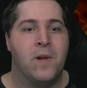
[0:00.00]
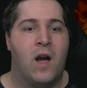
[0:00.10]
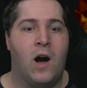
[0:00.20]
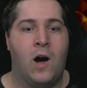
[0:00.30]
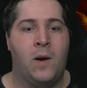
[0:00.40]

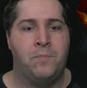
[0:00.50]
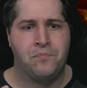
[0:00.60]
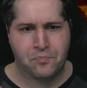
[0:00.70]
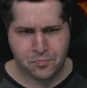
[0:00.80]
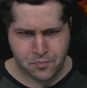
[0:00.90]

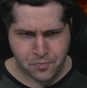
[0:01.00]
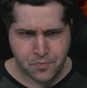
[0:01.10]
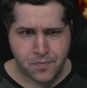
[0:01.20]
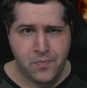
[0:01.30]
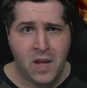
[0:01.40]

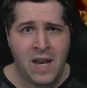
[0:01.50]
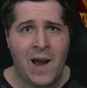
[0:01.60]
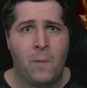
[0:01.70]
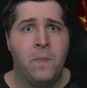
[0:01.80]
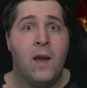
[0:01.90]

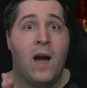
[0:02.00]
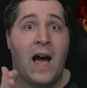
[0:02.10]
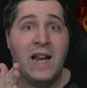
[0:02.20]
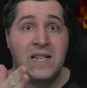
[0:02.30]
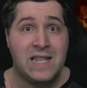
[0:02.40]
Now,
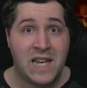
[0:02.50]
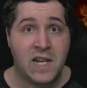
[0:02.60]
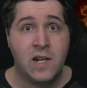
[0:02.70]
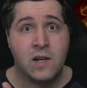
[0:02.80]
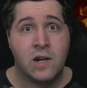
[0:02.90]
I
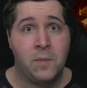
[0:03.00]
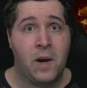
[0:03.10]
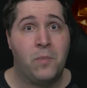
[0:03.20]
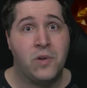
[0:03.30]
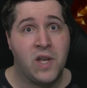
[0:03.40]
did come
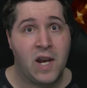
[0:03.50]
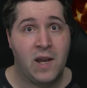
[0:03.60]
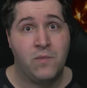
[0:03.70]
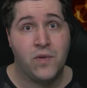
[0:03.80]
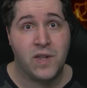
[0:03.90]
up with a
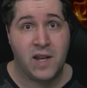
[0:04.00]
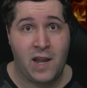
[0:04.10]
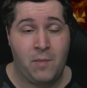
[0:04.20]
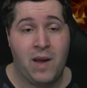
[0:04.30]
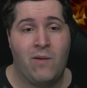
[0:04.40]
name for the
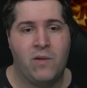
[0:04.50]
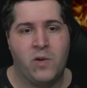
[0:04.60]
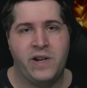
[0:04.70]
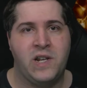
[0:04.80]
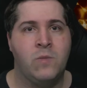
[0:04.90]
game. However,
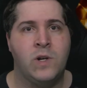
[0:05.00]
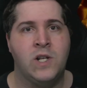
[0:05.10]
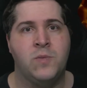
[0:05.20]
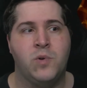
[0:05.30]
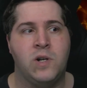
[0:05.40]
I didn't want to
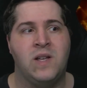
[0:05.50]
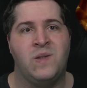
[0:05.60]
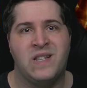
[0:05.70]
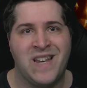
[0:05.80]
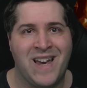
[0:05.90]
spoil it in
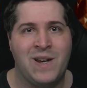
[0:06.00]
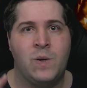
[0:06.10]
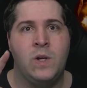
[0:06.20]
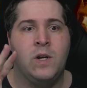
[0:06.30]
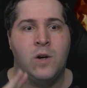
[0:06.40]
the
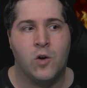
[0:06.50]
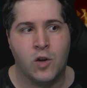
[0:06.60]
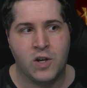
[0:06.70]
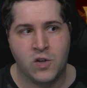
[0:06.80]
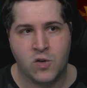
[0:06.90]
title or the
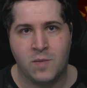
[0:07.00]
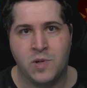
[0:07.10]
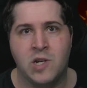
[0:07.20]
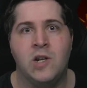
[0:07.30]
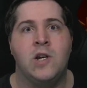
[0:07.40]

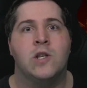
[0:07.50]
description.